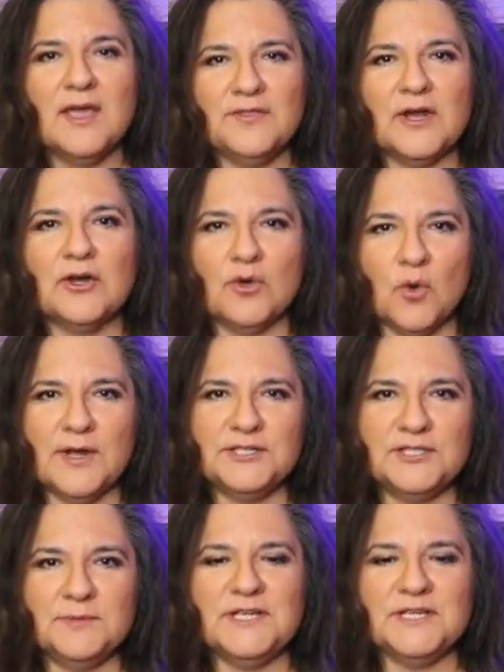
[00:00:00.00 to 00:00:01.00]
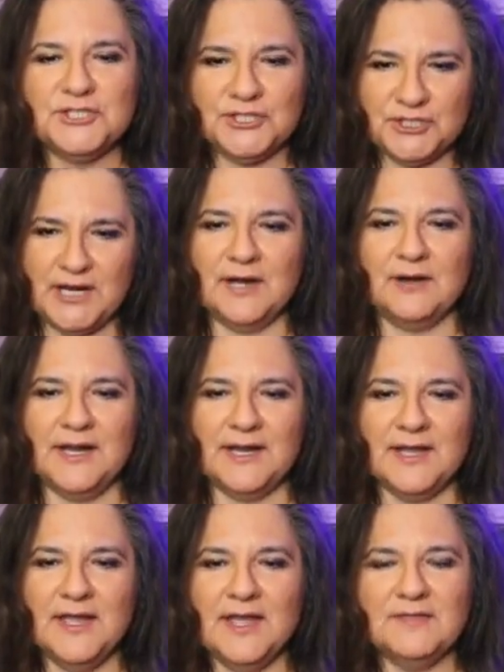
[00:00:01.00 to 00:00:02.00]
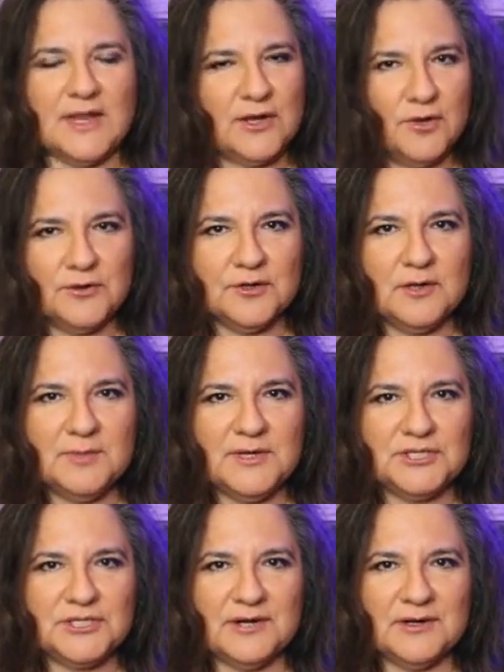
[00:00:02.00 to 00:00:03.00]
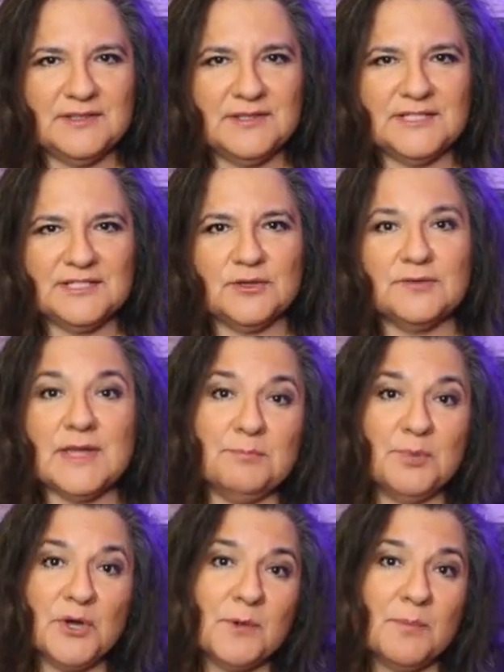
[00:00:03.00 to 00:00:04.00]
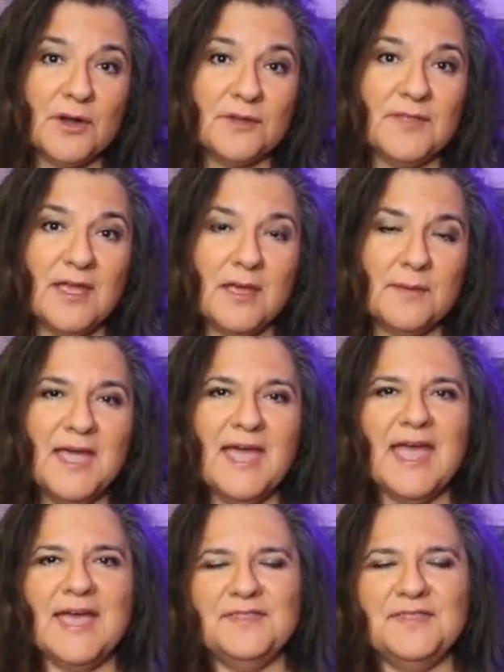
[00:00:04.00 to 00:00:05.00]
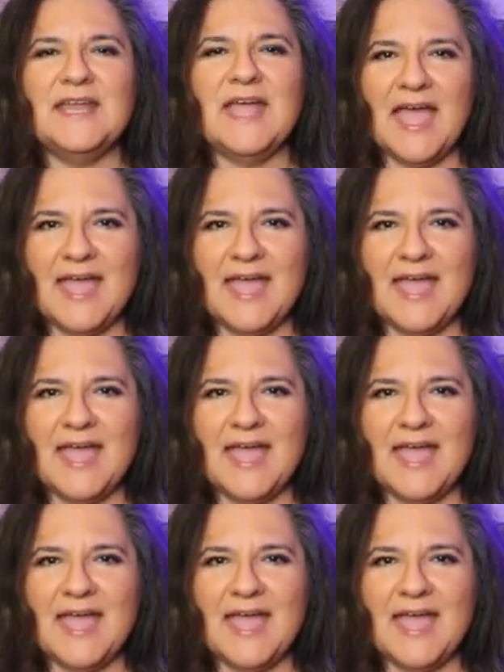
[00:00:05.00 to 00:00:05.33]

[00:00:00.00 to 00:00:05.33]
they're going to be sharing they know they're going to be sharing these so they bookmark them and then